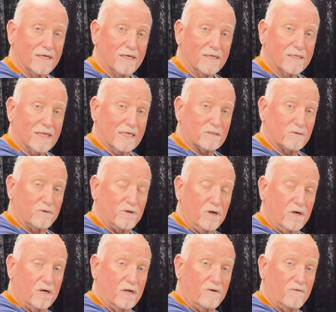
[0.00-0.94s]
That's when you're
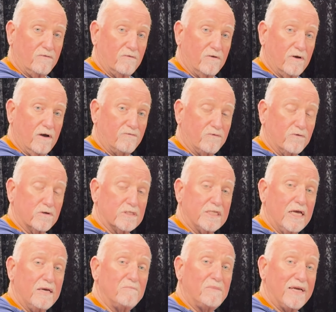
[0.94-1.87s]
on a first
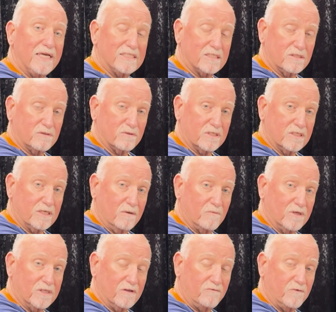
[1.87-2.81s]
name basis with
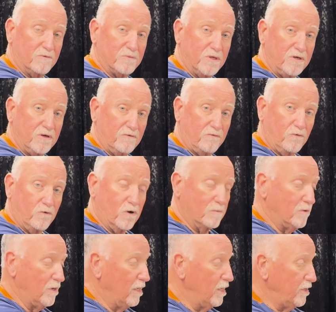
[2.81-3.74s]
someone, the familiar
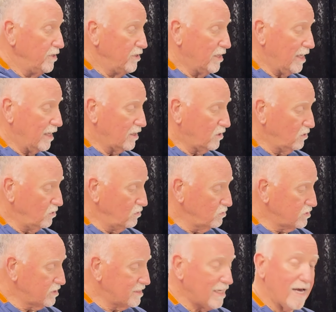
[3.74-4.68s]
form. You got to go
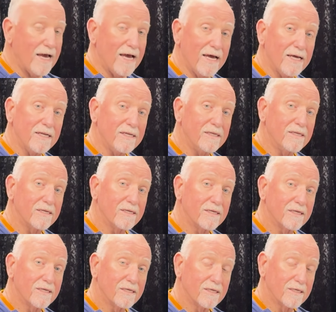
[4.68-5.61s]
usted.
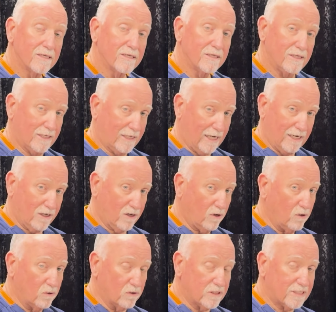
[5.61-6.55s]
You got to
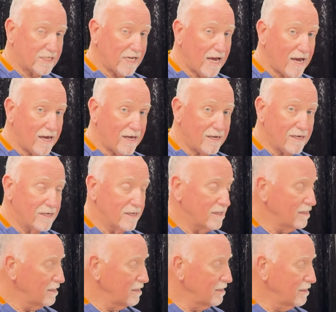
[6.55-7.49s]
go usted.
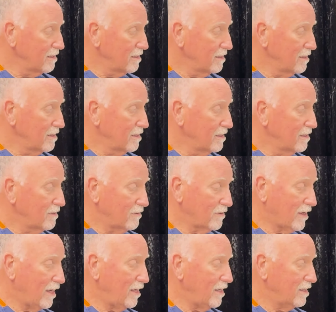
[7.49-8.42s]

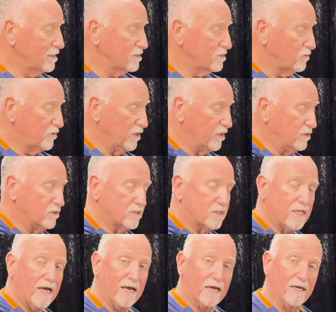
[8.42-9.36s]
Okay, so we're going to use
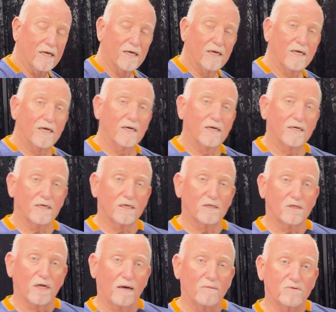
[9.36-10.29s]
le.
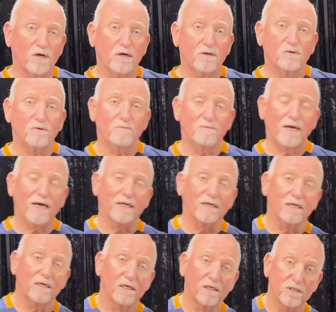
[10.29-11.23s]
I'm talking to a man.
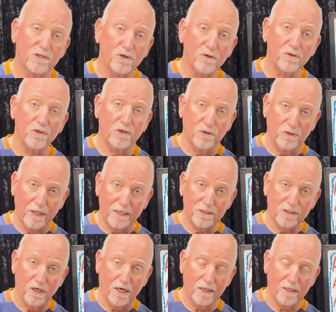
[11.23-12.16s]
Sir, do you like
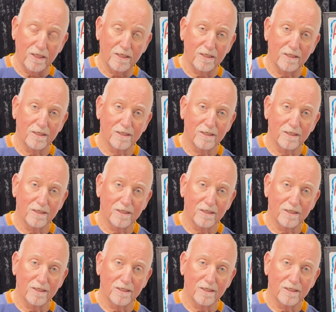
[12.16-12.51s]
chocolate?